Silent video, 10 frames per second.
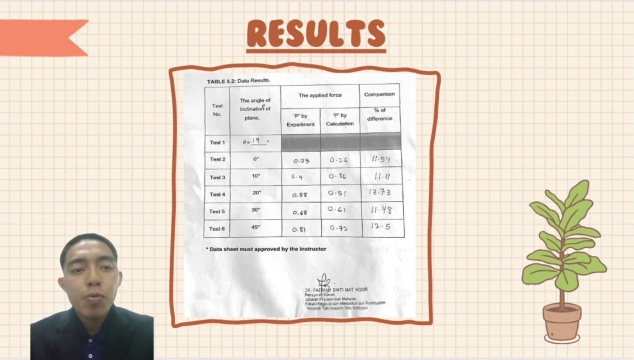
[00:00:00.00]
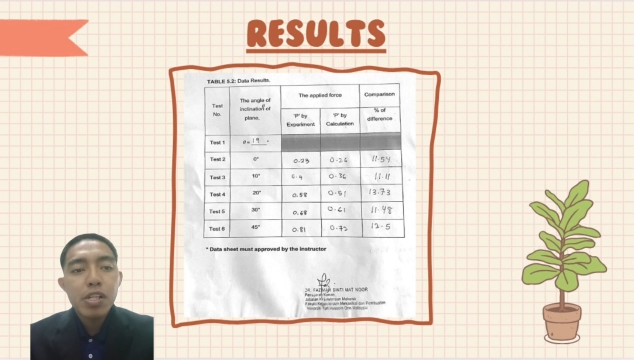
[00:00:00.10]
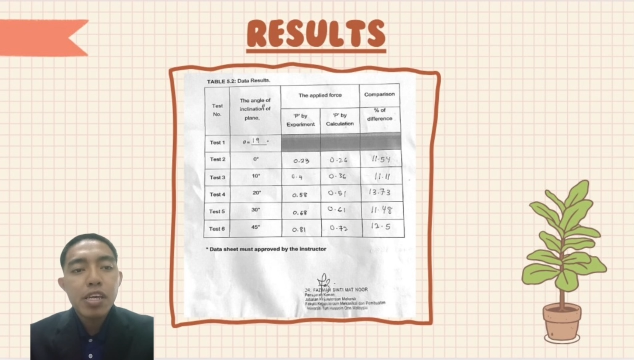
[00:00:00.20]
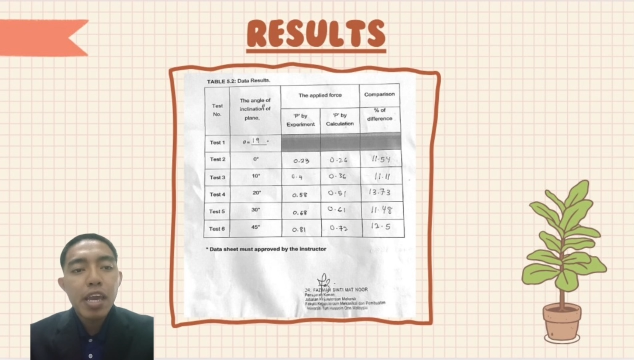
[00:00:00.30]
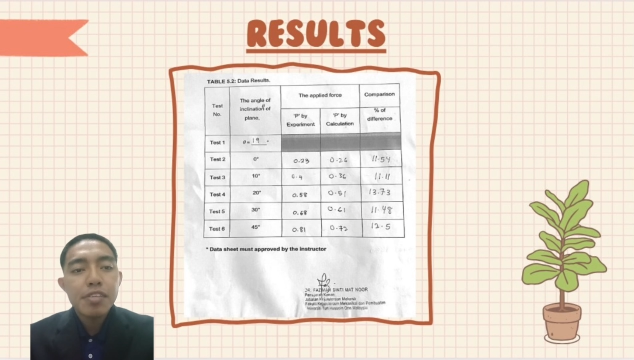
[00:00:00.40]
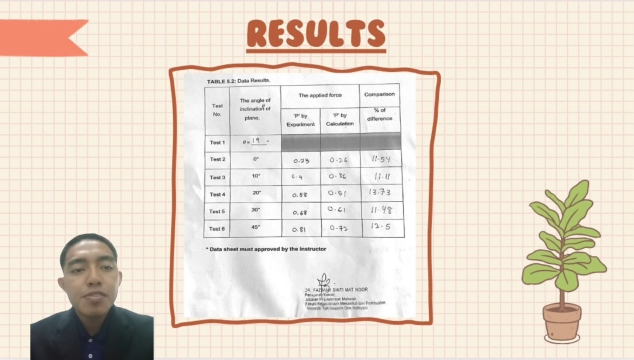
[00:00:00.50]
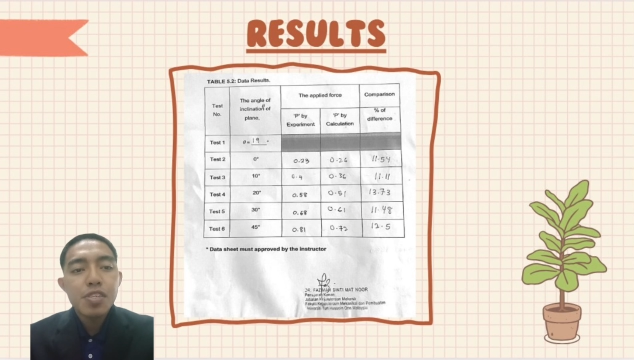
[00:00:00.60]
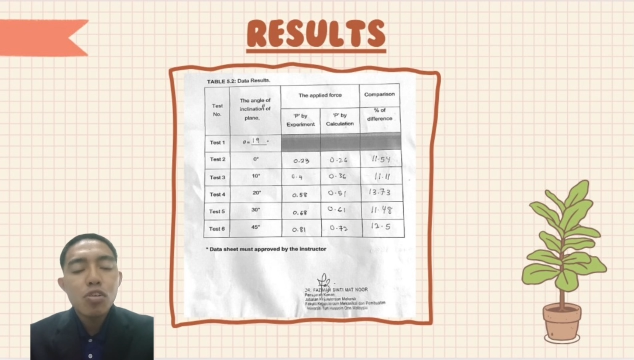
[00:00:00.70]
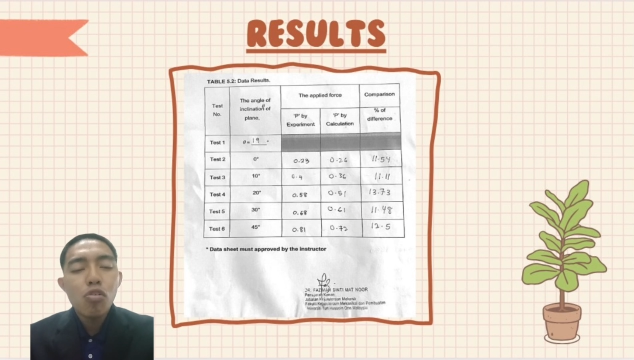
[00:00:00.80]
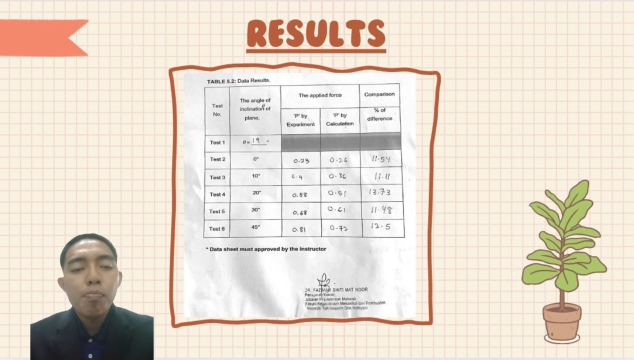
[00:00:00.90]
will get
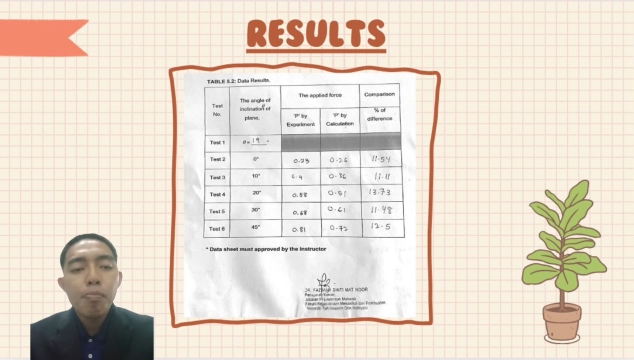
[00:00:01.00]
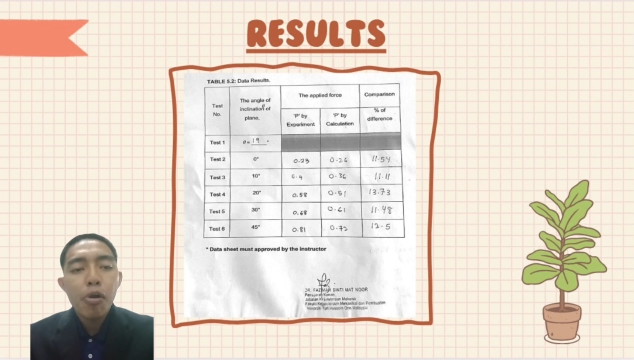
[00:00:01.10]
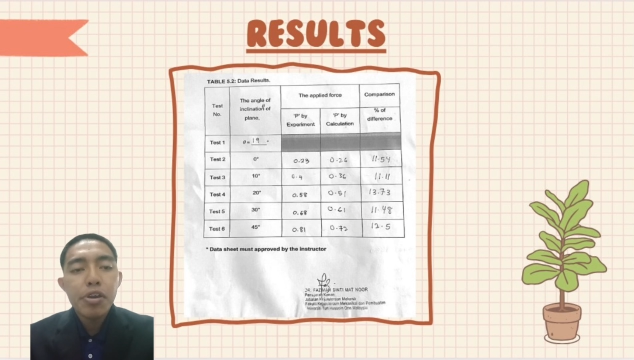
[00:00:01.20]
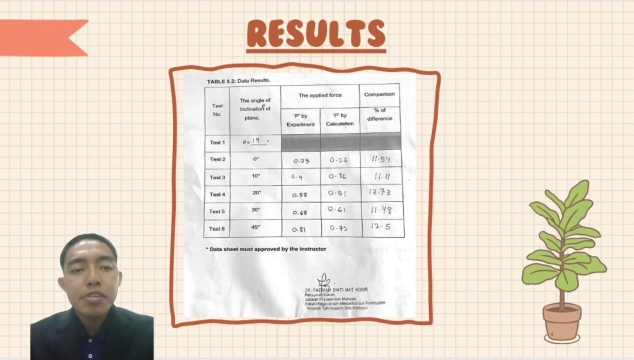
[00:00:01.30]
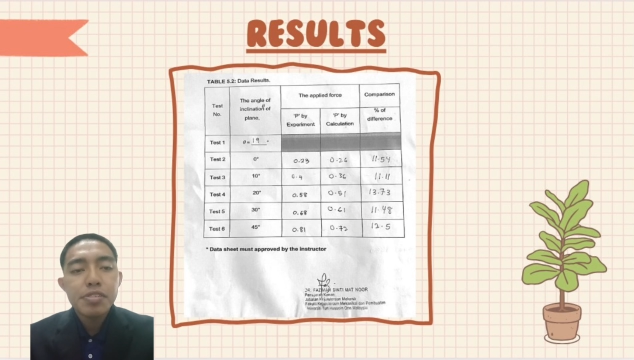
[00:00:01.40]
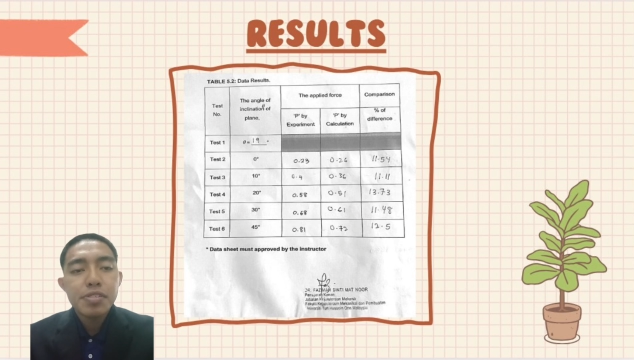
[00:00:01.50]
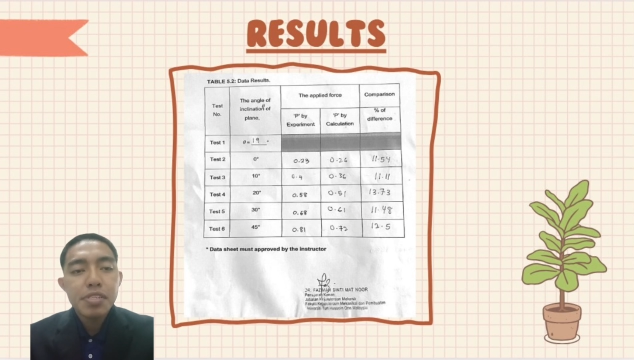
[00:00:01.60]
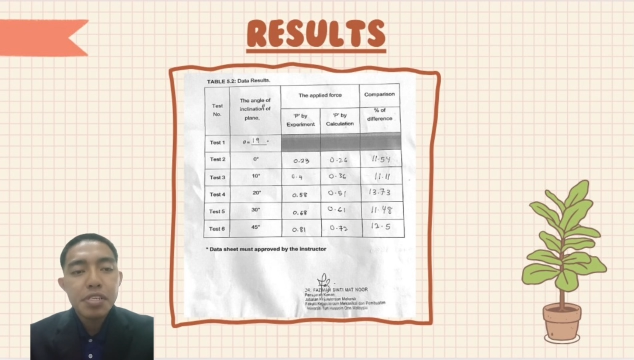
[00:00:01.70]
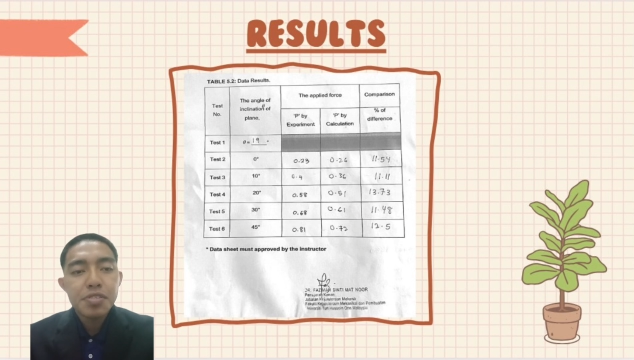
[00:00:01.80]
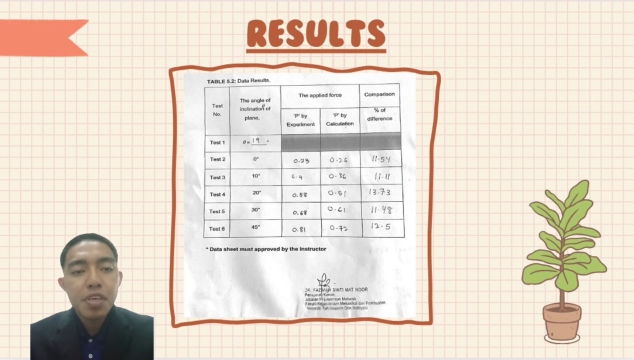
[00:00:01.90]

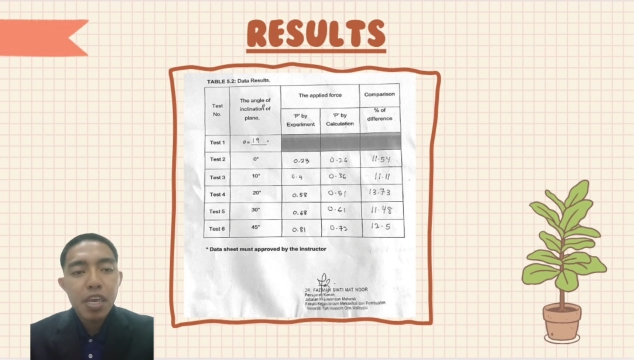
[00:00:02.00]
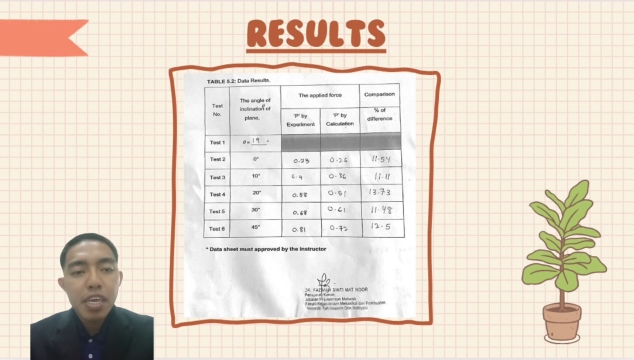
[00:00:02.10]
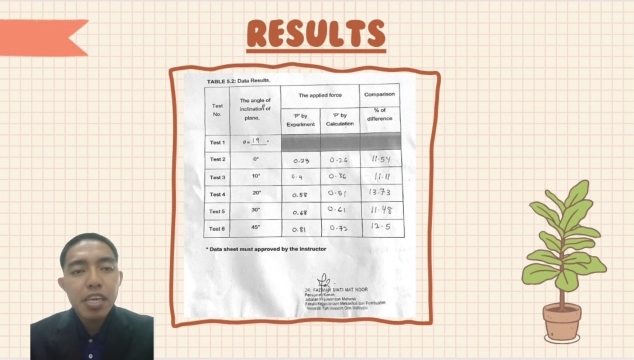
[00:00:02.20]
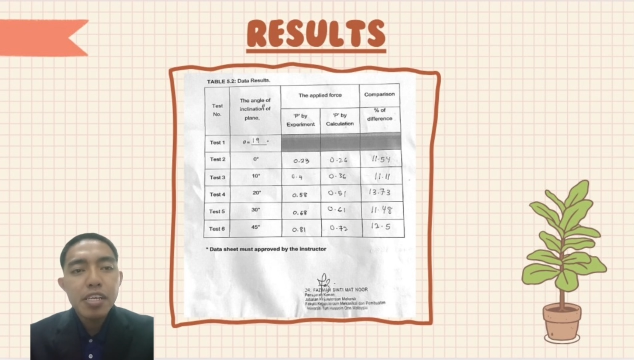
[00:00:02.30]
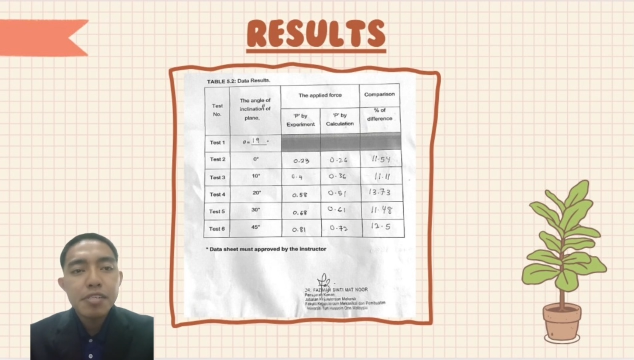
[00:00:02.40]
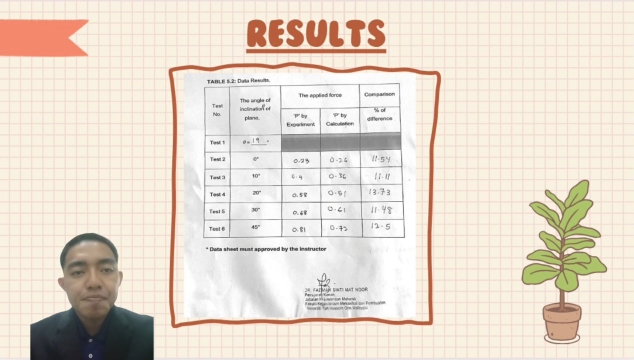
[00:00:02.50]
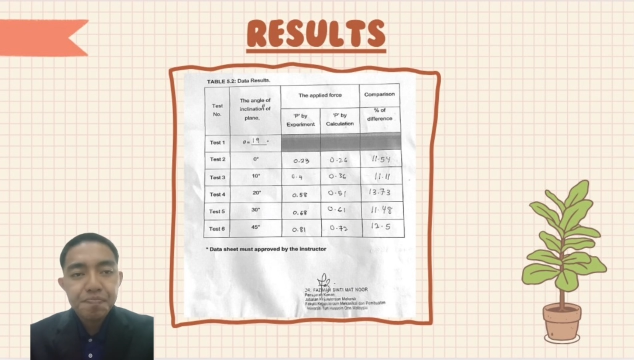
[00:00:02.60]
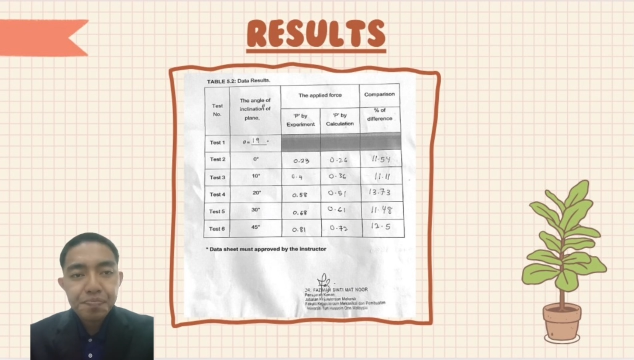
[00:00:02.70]
0.68